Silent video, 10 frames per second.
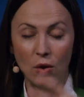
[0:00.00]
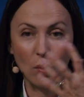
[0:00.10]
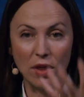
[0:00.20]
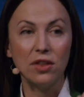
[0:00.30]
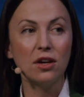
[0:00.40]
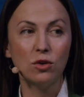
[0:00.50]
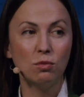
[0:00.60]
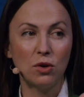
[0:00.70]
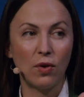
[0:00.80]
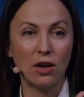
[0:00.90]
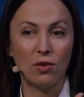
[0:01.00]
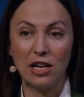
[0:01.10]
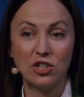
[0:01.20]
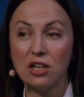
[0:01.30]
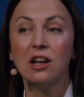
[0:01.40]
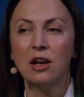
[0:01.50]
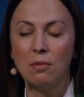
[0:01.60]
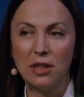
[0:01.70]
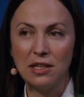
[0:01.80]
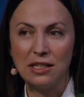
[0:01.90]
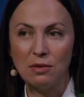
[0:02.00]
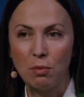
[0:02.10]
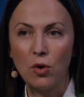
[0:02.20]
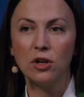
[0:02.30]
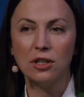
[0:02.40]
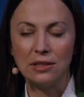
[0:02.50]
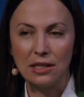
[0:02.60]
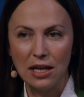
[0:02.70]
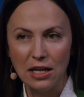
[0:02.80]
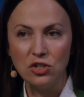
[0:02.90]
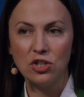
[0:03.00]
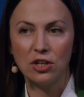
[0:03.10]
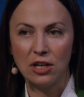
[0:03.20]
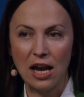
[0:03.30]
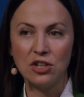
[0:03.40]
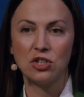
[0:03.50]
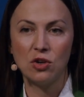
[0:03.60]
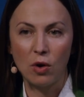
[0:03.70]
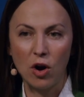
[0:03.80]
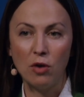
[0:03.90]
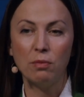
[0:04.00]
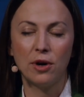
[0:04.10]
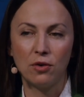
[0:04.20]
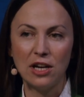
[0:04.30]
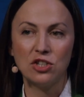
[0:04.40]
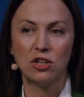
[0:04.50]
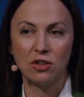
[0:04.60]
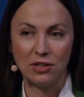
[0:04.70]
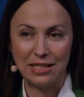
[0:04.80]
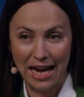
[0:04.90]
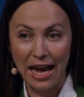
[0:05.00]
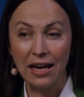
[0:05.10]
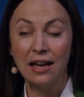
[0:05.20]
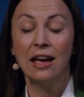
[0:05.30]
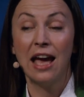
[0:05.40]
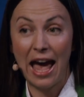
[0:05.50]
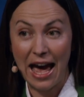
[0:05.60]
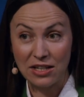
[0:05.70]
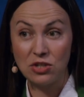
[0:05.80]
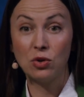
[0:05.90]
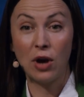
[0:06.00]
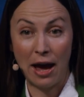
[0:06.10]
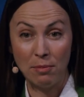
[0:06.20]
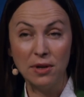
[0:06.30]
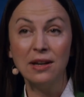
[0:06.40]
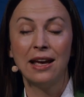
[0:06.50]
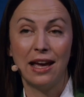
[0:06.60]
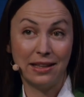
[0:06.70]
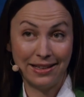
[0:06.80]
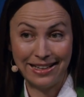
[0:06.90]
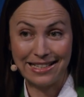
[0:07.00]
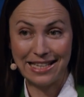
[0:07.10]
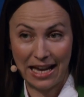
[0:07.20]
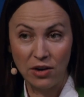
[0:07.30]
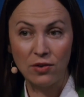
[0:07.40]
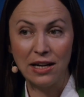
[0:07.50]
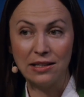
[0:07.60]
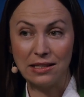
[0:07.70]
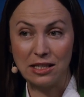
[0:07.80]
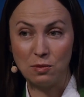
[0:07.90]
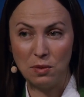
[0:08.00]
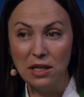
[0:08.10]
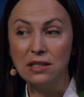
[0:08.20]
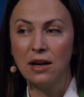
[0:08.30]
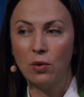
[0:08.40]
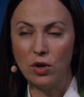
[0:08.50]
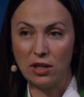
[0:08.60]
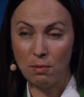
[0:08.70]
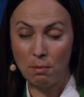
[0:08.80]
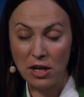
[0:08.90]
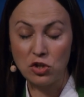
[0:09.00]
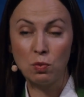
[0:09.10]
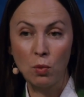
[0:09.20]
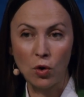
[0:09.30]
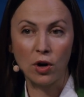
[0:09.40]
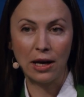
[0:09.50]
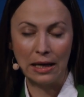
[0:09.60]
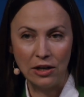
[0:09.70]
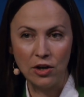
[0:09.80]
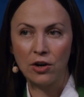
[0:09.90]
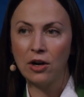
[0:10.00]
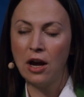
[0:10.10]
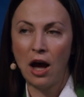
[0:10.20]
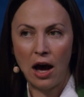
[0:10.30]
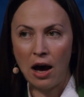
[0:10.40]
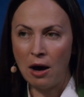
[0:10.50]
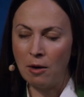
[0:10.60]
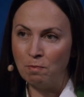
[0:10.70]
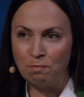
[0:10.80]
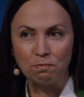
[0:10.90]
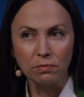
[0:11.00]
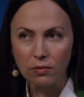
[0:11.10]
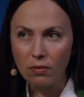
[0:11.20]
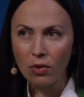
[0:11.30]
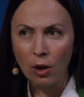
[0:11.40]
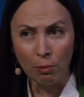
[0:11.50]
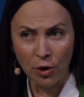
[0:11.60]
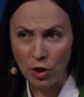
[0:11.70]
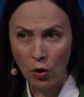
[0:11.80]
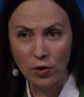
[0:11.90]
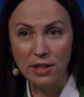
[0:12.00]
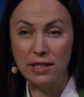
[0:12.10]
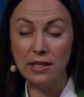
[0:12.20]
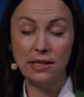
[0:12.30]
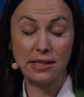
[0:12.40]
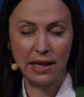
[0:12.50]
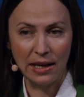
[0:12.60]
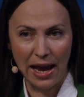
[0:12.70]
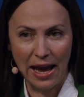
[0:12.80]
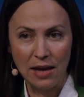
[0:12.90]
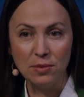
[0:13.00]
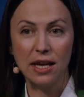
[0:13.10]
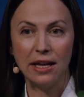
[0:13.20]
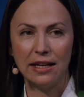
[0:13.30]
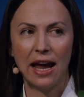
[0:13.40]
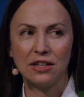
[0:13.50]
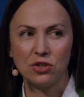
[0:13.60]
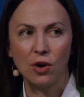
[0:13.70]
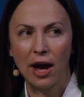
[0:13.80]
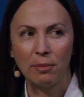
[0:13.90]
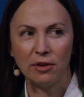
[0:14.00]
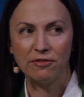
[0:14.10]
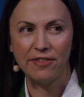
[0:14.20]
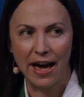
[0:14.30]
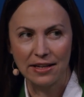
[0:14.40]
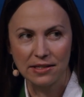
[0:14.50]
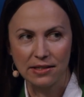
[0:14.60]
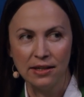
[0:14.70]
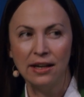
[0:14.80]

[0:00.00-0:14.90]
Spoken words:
One thing could be regulation, but this important international cooperation on tech has to happen at an accelerated speed with much more clear priorities and aims, and it has to happen fast.